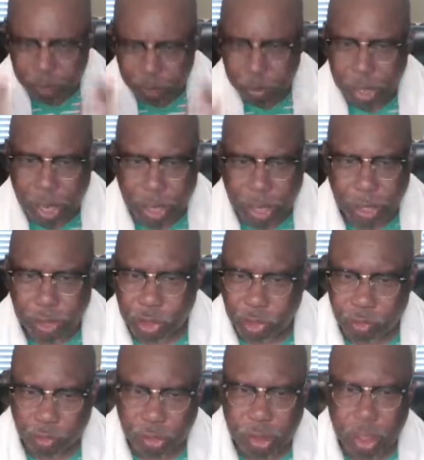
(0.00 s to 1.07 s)
be
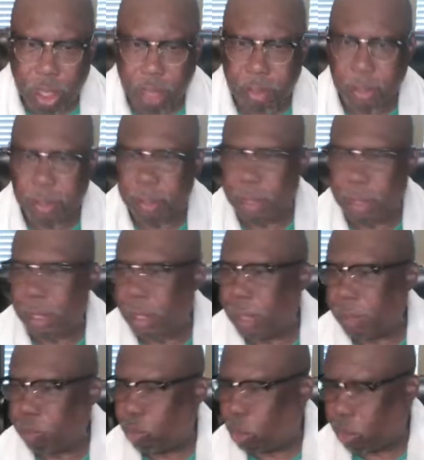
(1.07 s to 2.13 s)
anxious for nothing. I
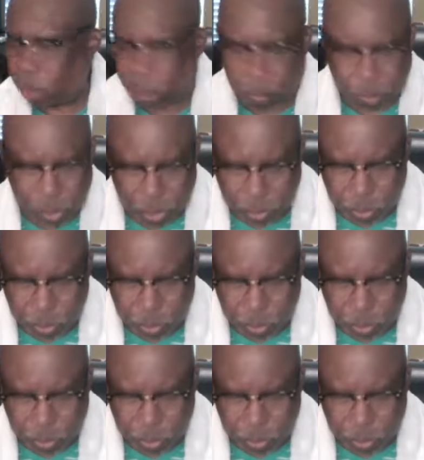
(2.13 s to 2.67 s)
woke up this